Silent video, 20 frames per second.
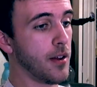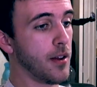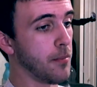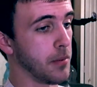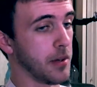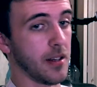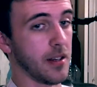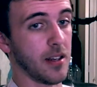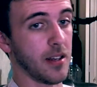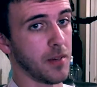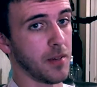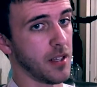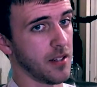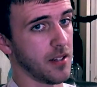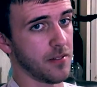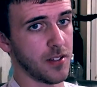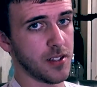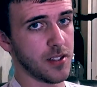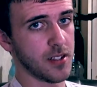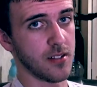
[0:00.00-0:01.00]
but I mean,
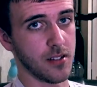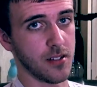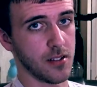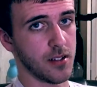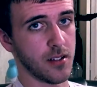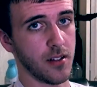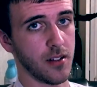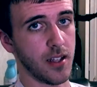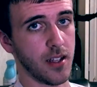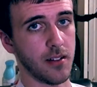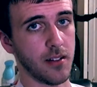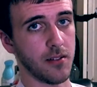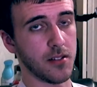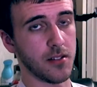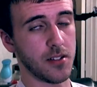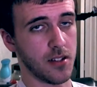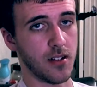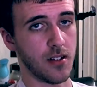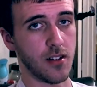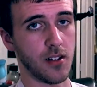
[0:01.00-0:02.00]
if you just listen to the
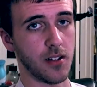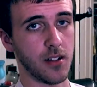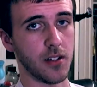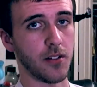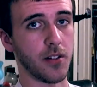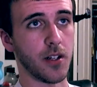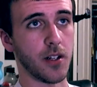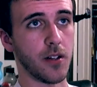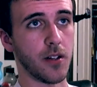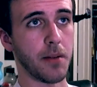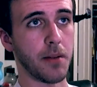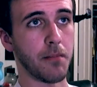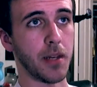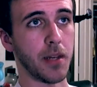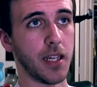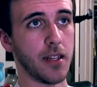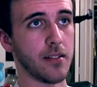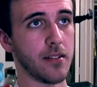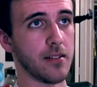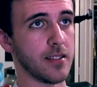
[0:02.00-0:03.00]
song, you'll know what I
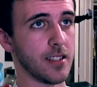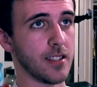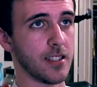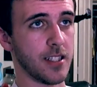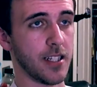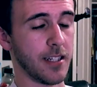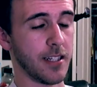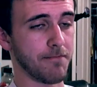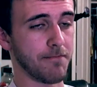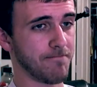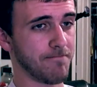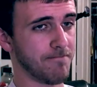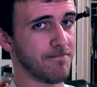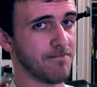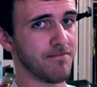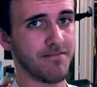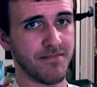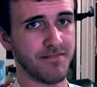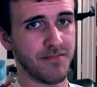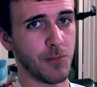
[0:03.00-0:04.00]
mean. It's like,
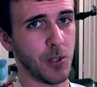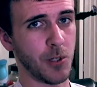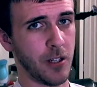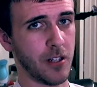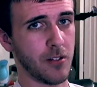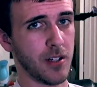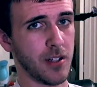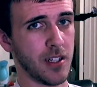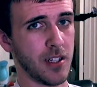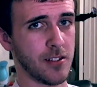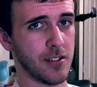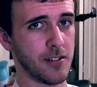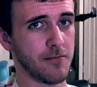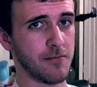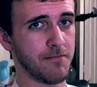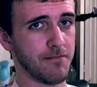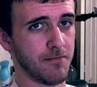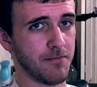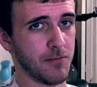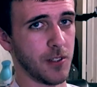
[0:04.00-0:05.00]
really, Chris?
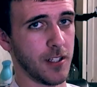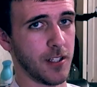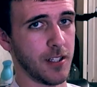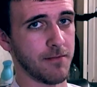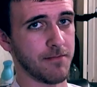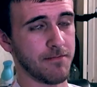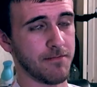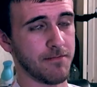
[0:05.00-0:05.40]
Really?